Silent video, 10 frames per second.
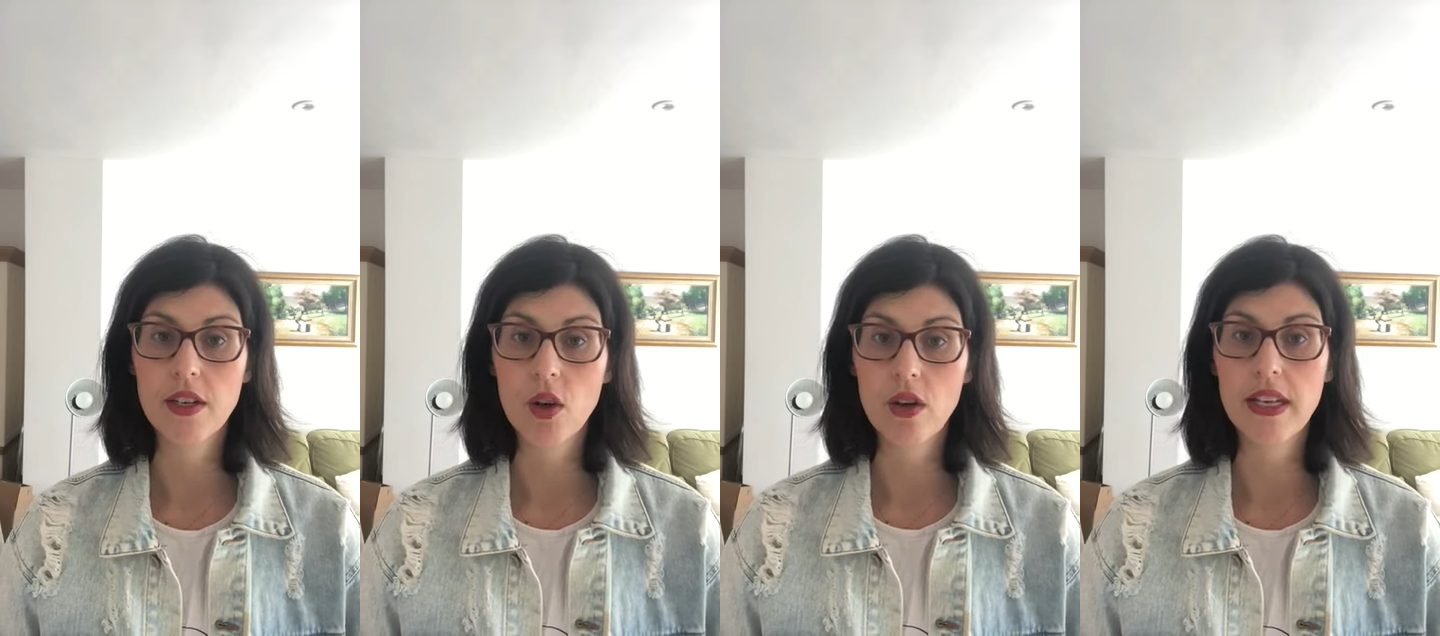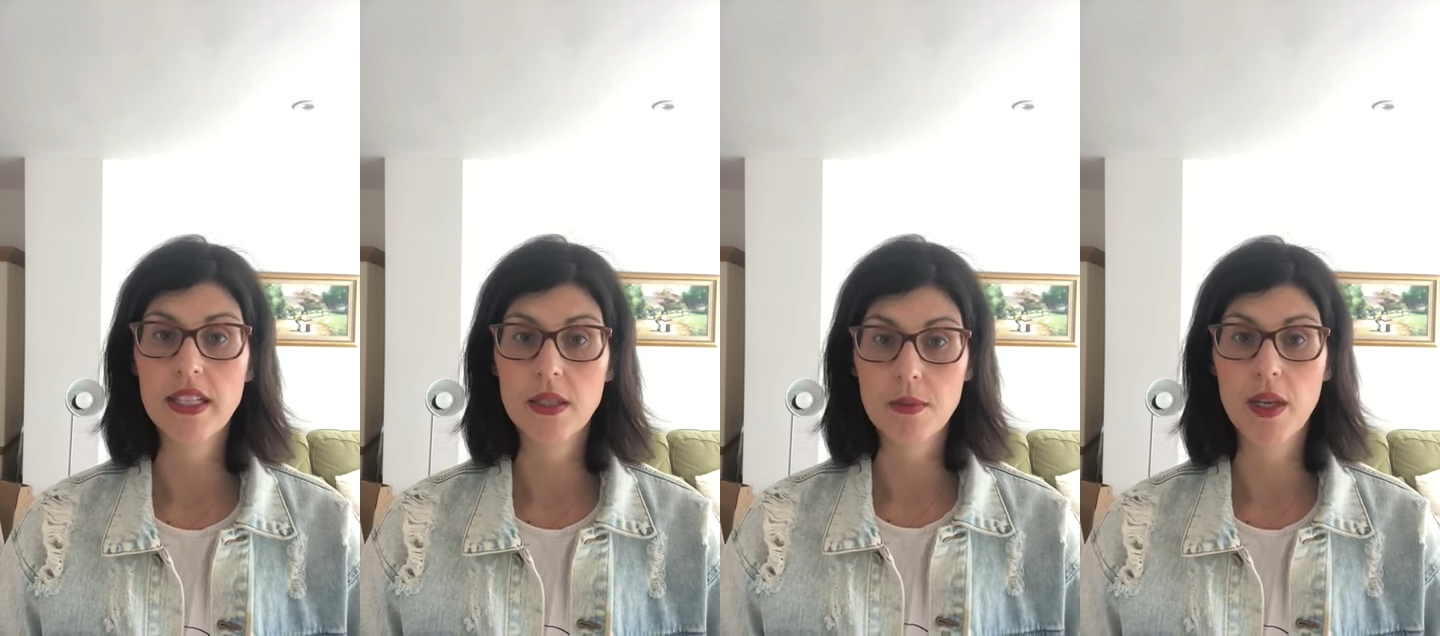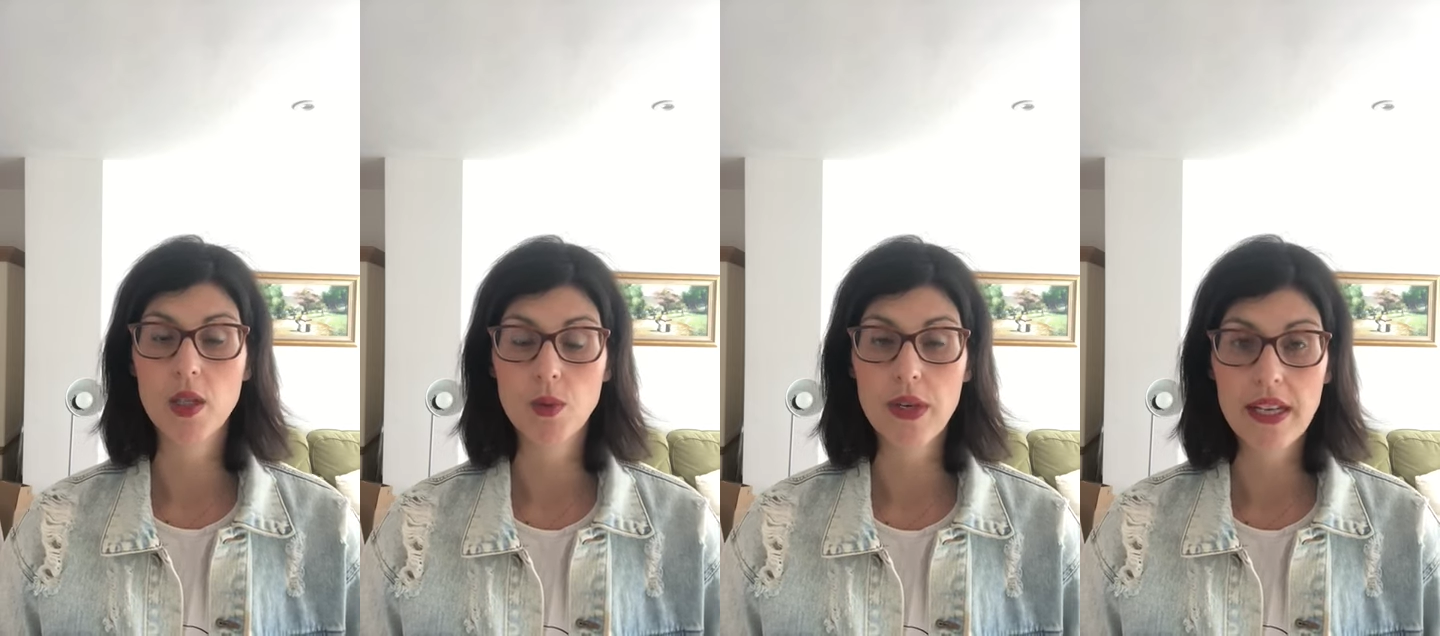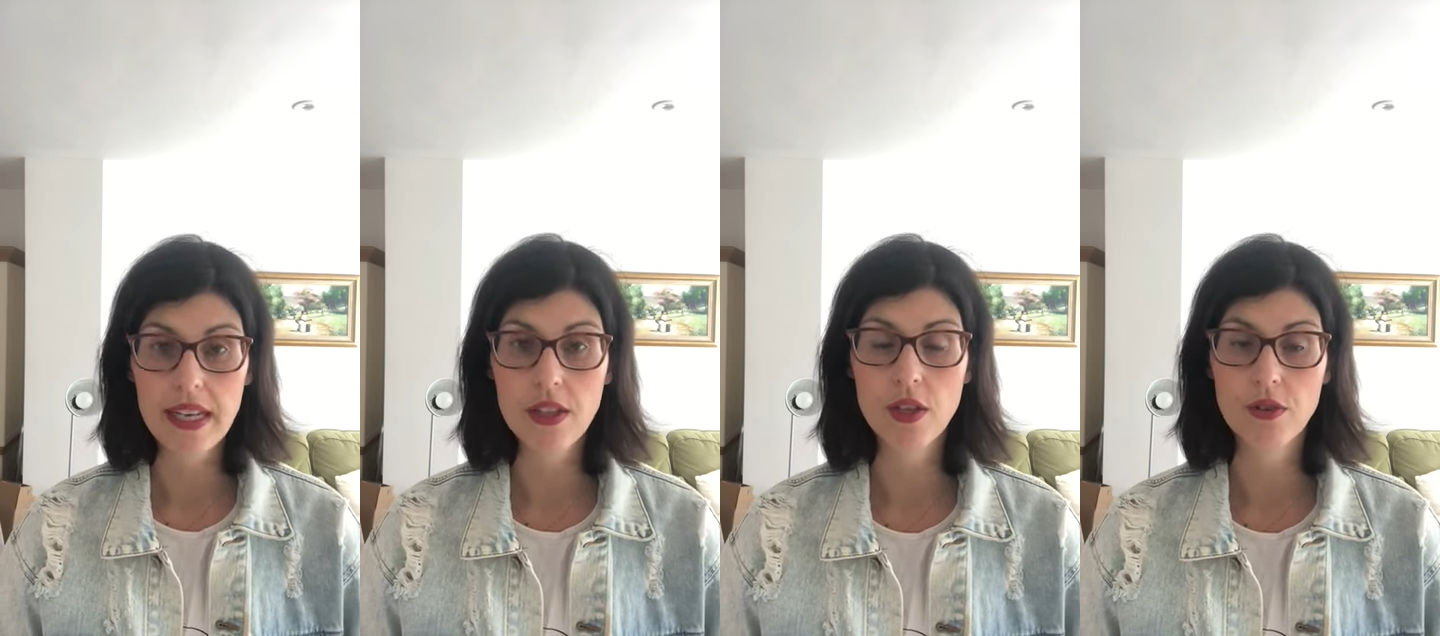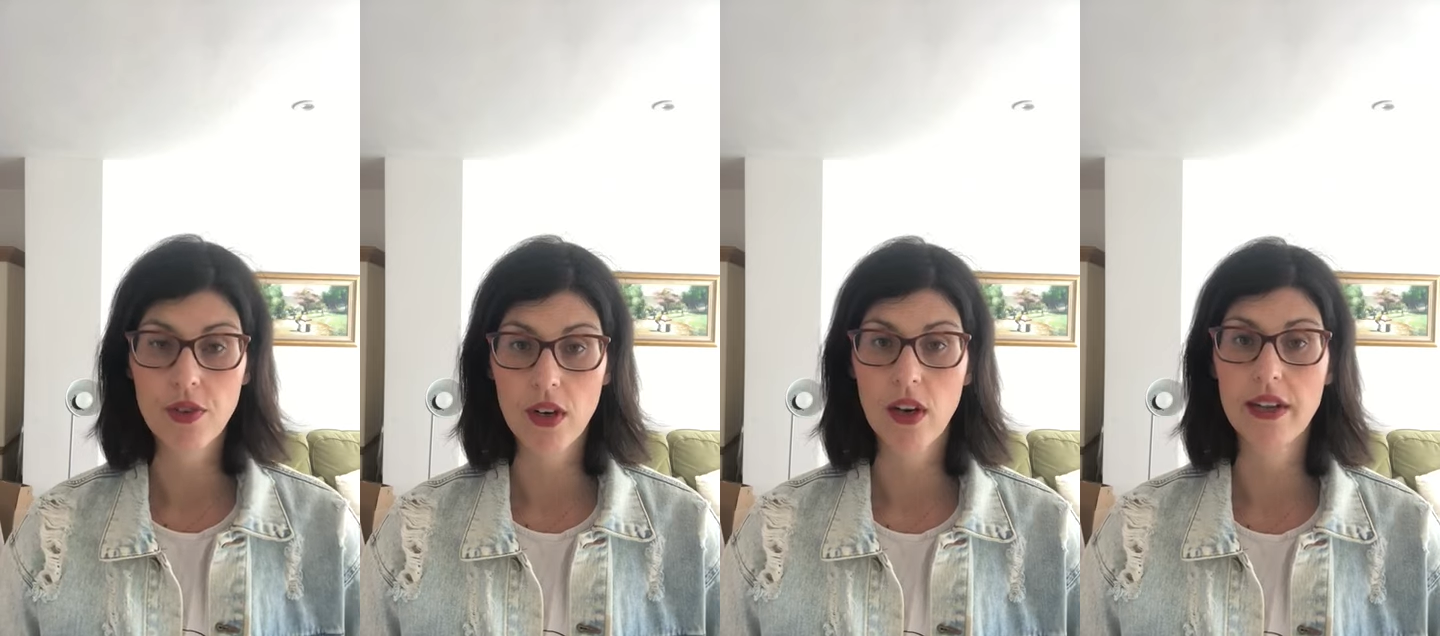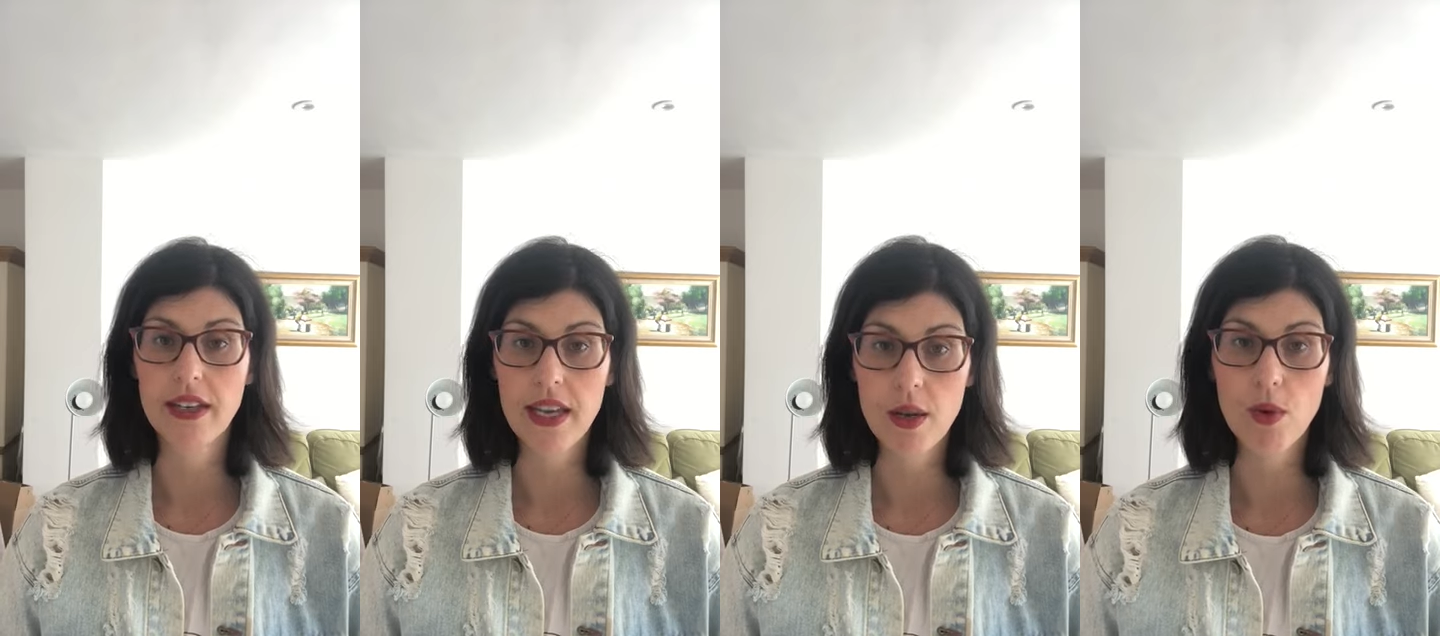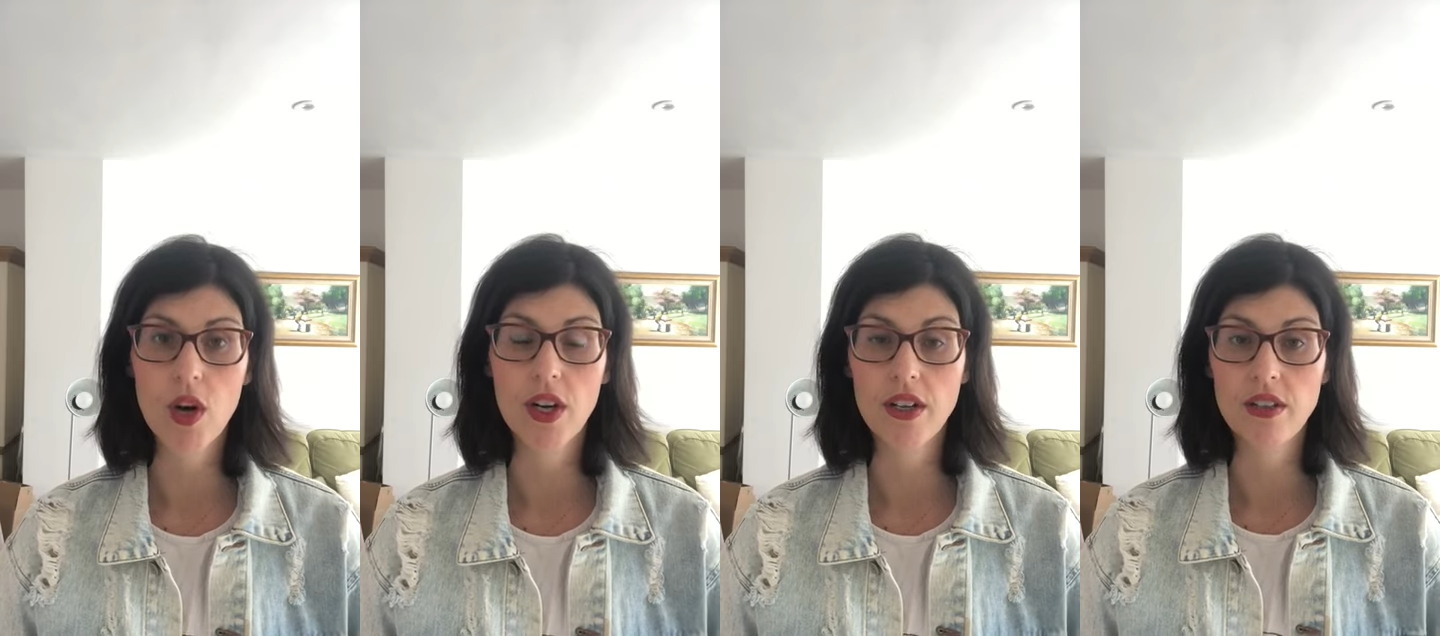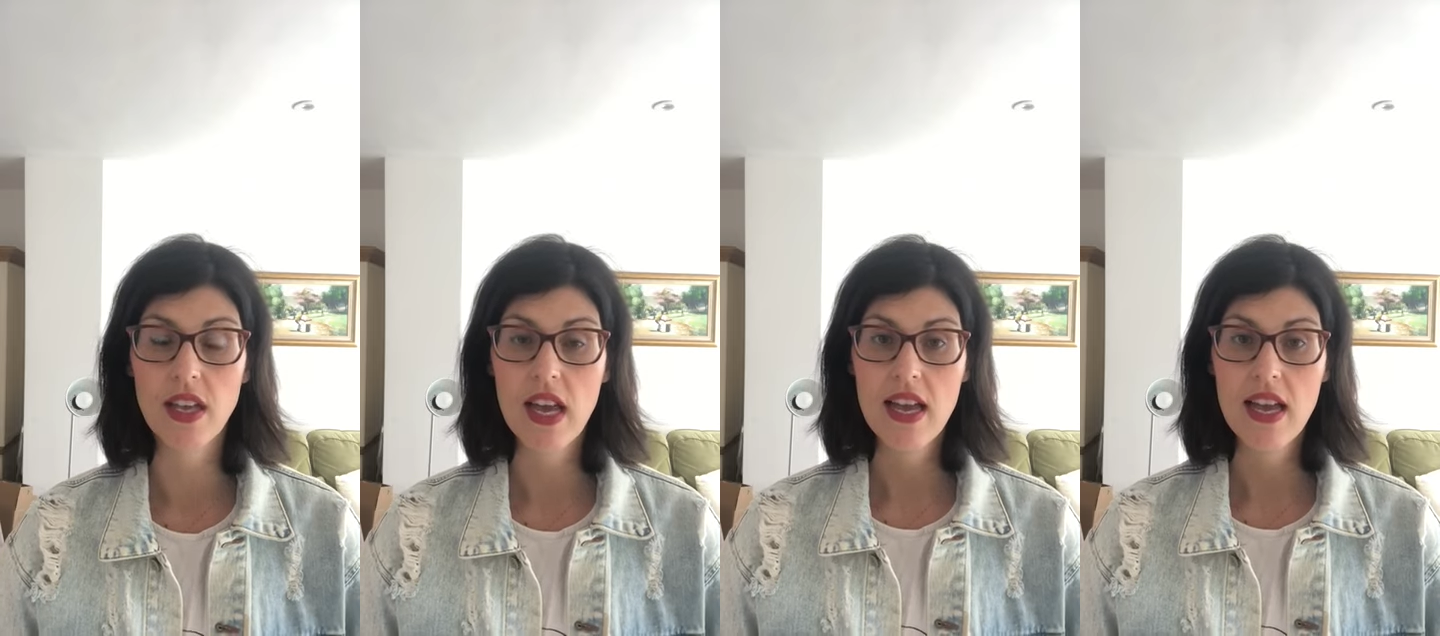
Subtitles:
not least because we need those frontline key workers,